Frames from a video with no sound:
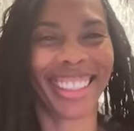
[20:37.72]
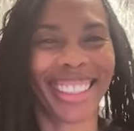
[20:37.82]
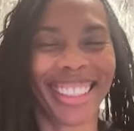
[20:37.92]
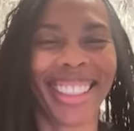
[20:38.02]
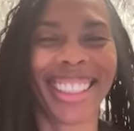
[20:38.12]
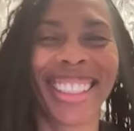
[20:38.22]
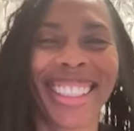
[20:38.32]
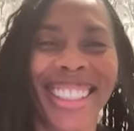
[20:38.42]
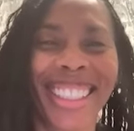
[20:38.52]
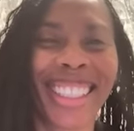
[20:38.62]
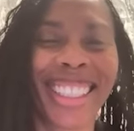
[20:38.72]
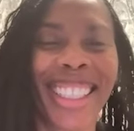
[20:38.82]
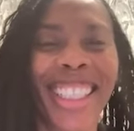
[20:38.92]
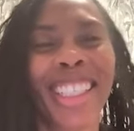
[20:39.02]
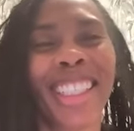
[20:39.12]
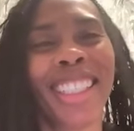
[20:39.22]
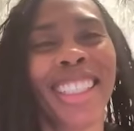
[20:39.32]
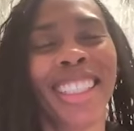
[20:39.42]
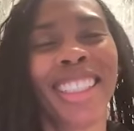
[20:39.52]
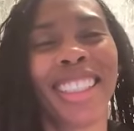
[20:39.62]

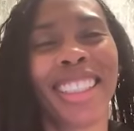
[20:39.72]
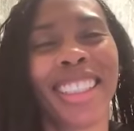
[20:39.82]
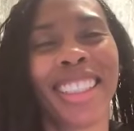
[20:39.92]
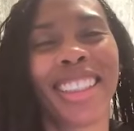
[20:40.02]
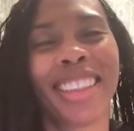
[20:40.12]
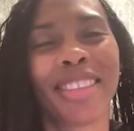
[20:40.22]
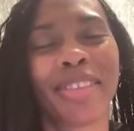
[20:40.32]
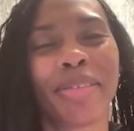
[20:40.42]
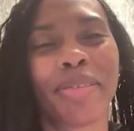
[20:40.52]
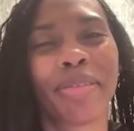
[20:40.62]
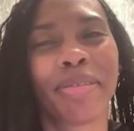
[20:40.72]
No words are spoken by the person on screen.